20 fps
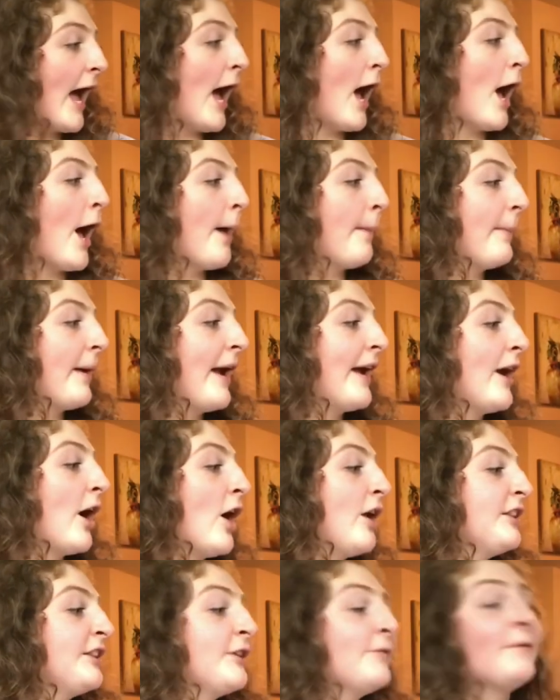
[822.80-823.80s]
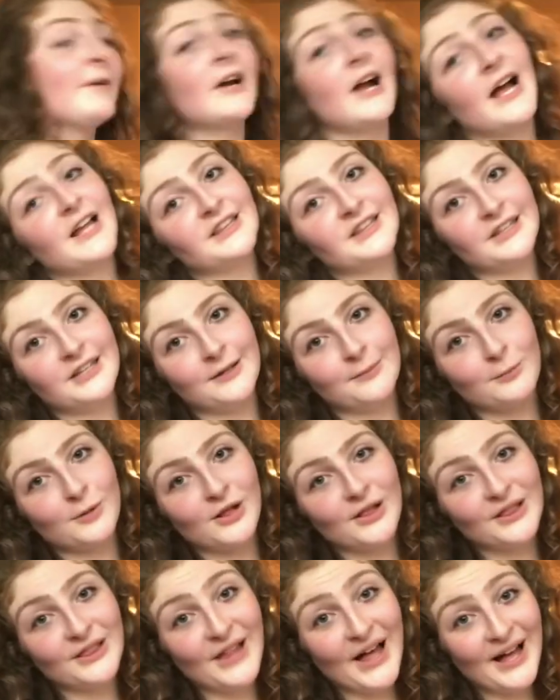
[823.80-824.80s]
Um, I also forgot some
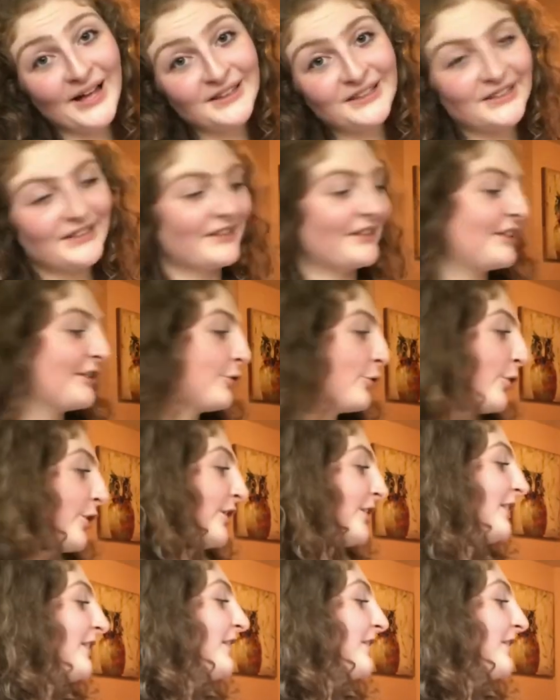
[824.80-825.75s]
closet storage